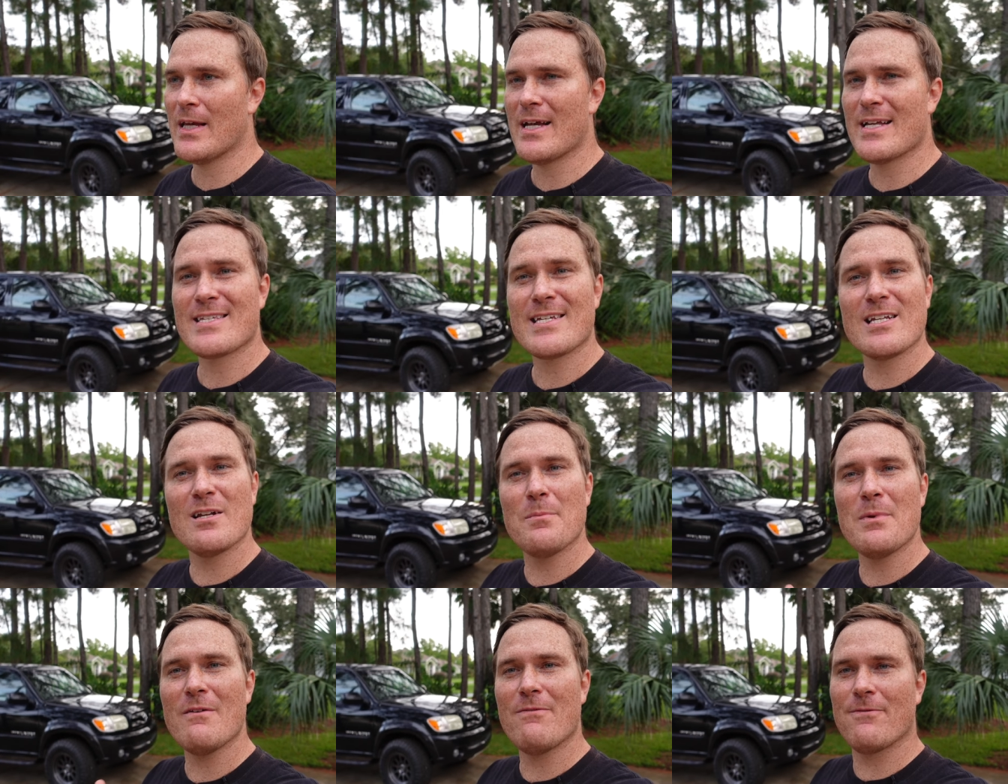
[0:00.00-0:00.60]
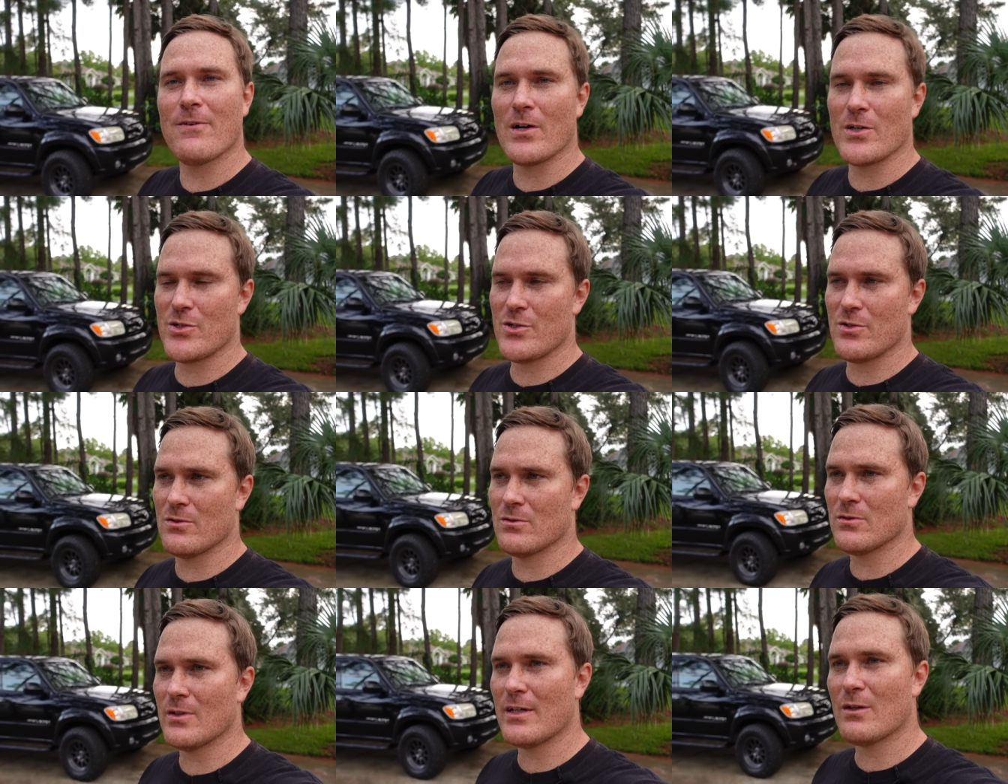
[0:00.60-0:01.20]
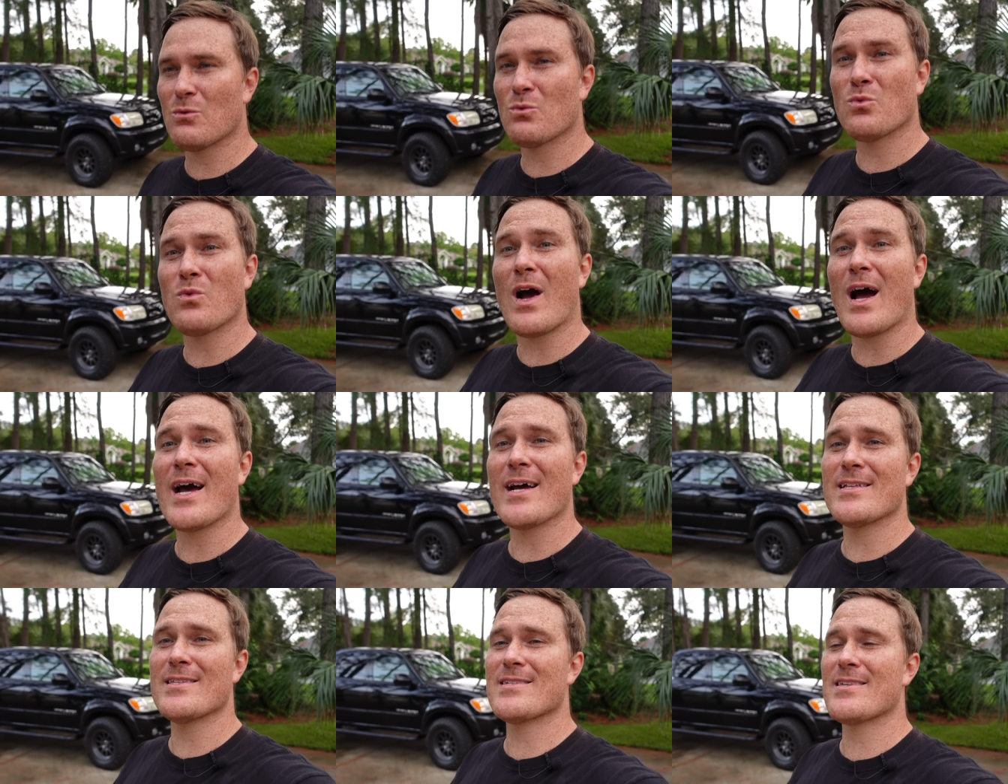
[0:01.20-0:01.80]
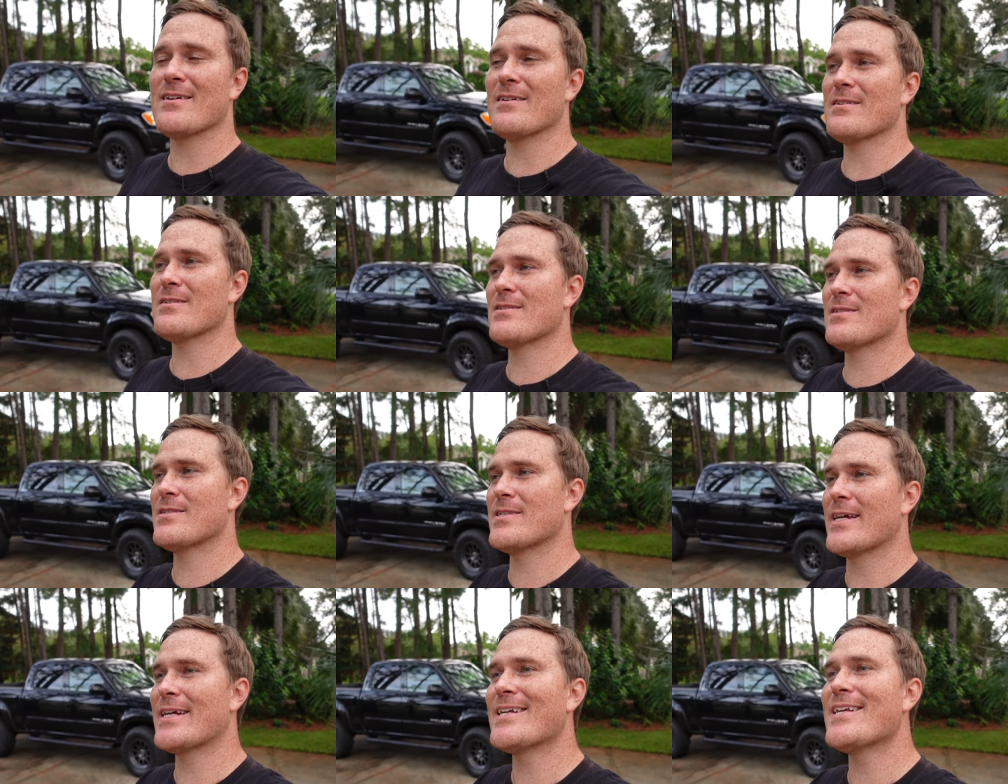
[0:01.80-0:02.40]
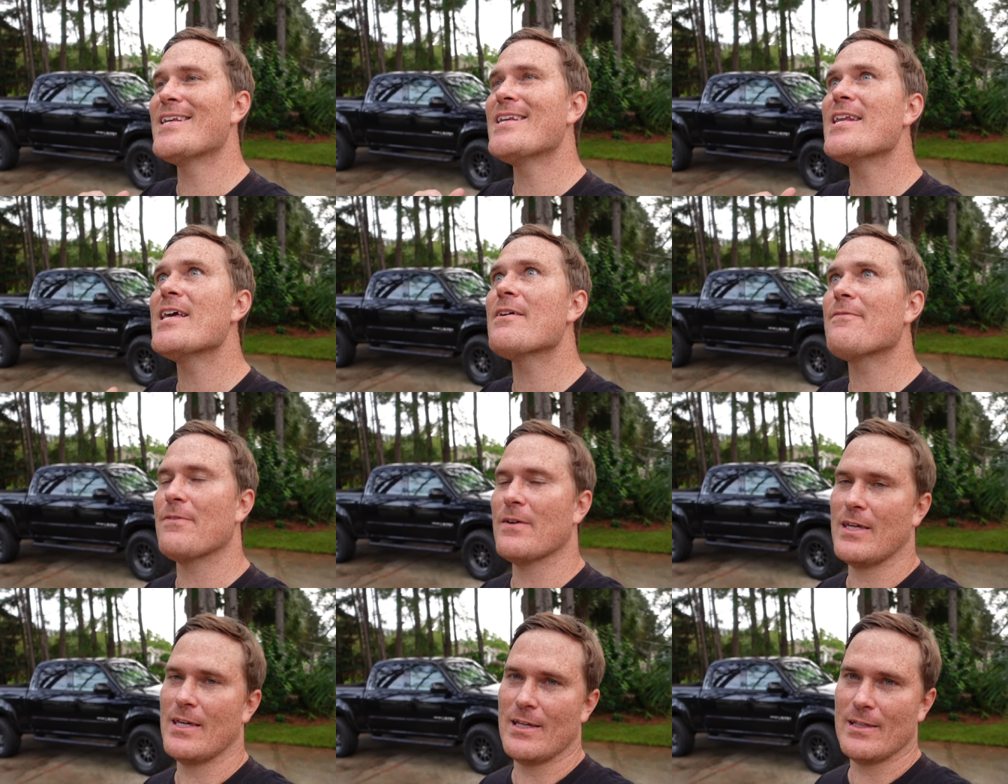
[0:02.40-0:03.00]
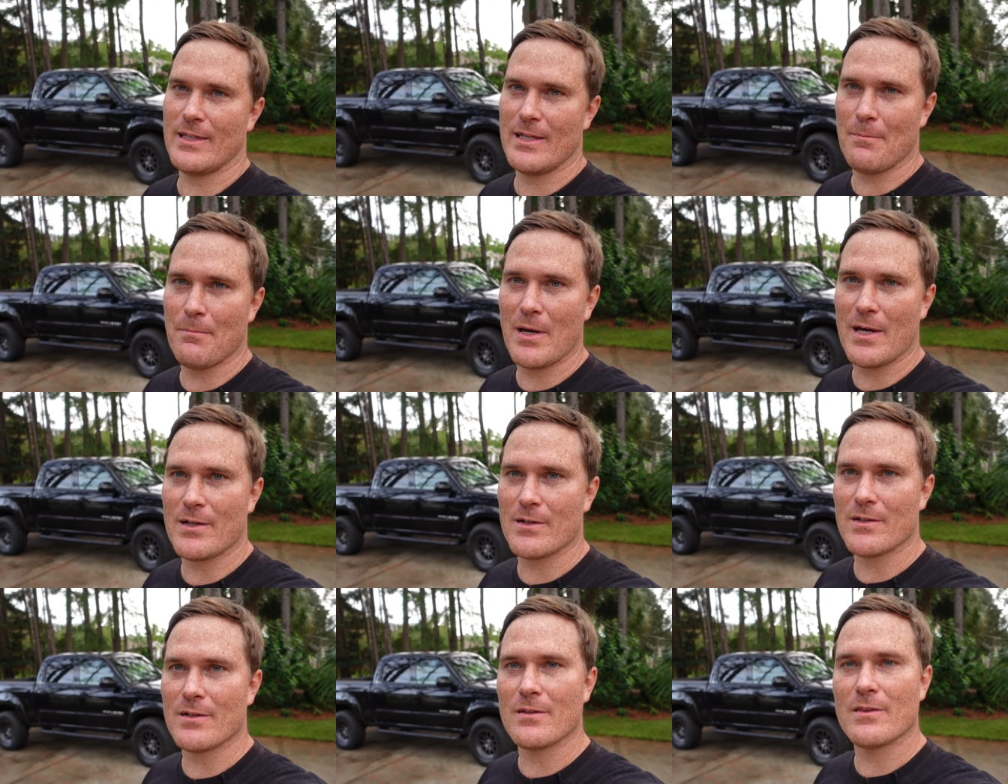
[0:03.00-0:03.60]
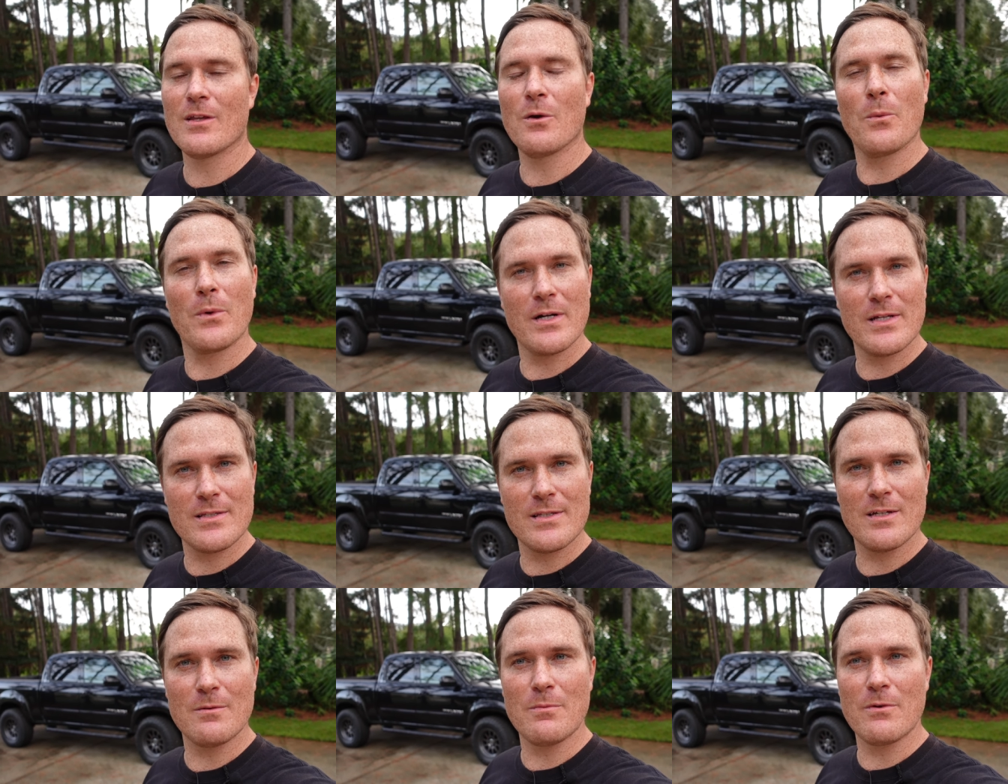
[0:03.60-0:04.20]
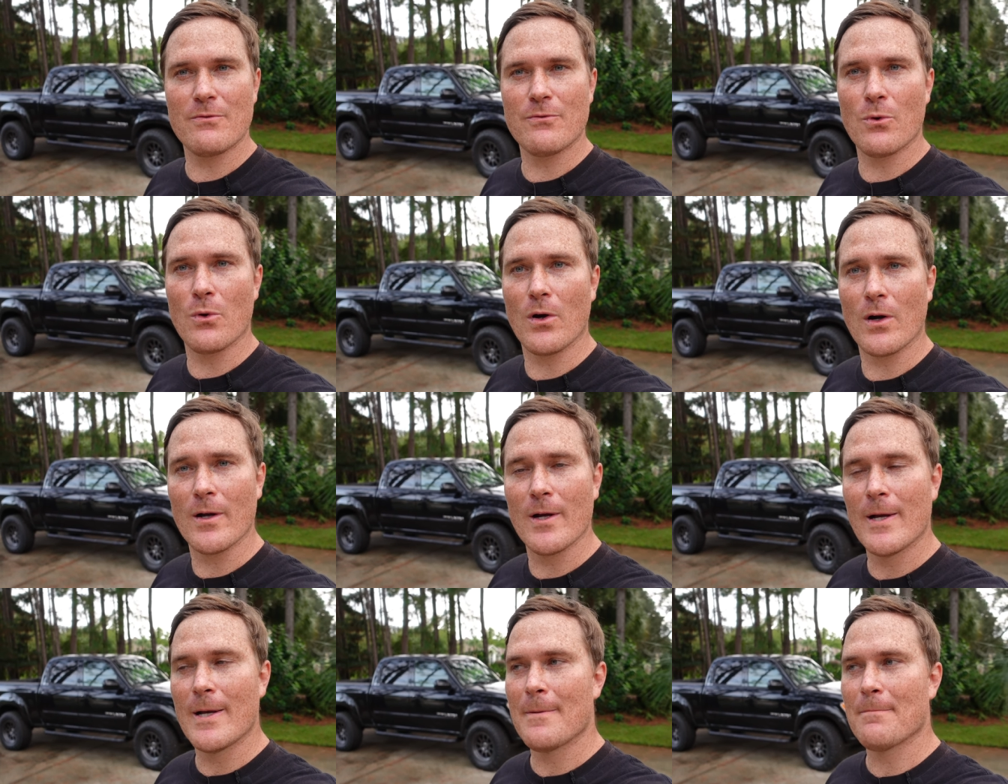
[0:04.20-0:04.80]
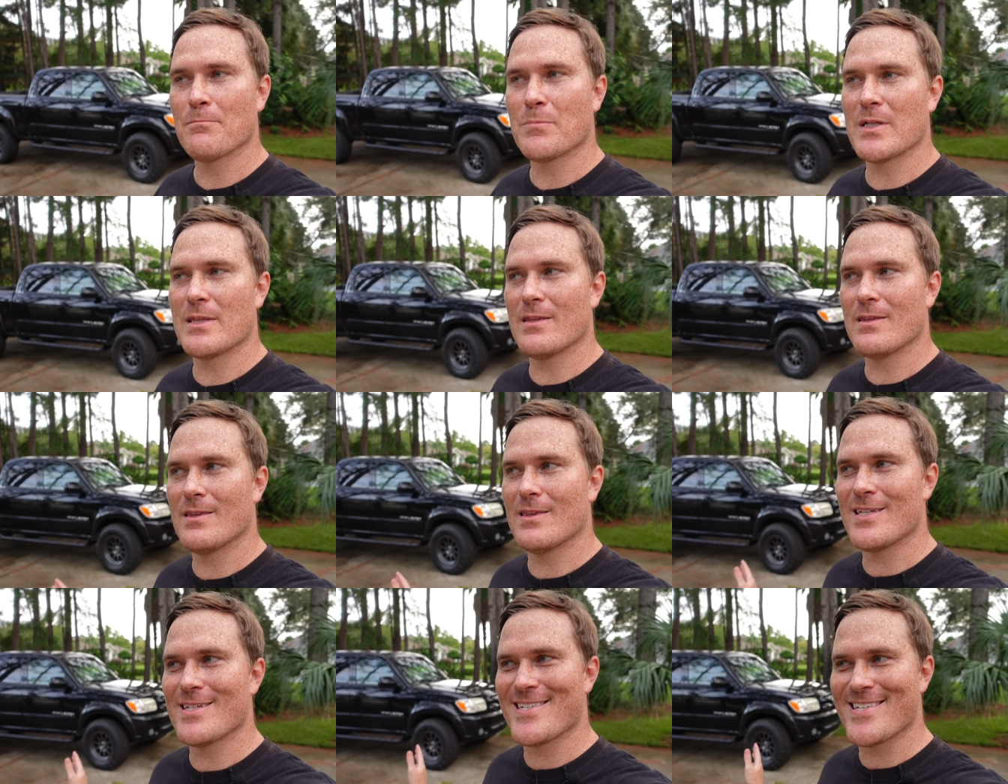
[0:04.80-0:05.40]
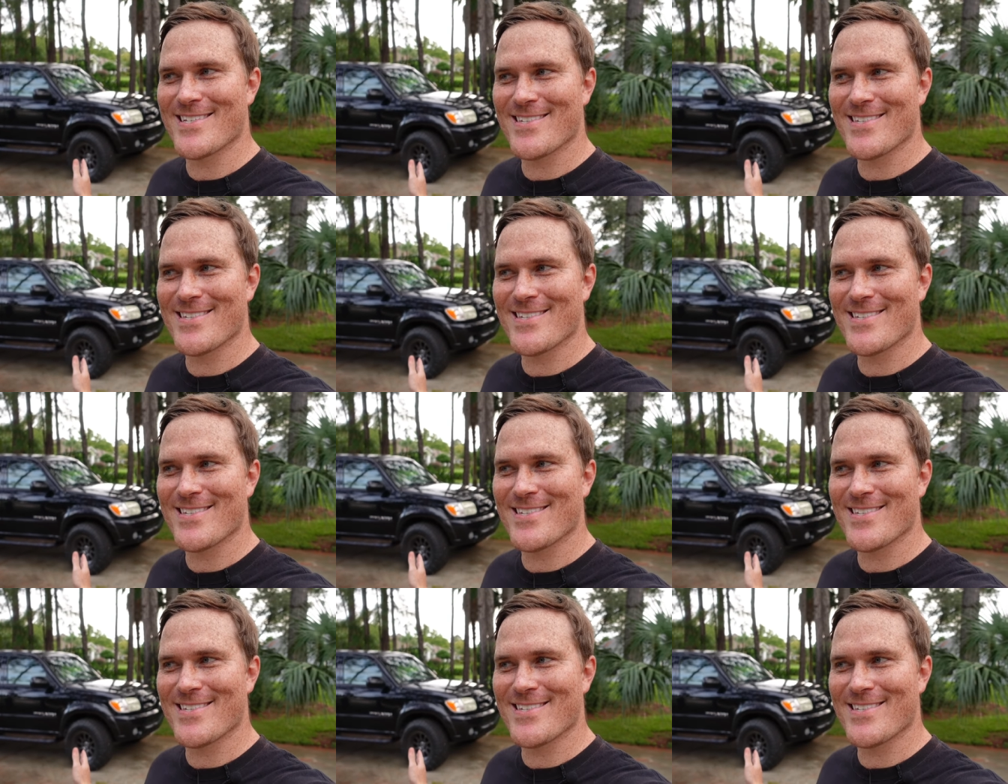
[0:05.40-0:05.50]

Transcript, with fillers: It's gonna be functional. It rides significantly better than what it did before, but this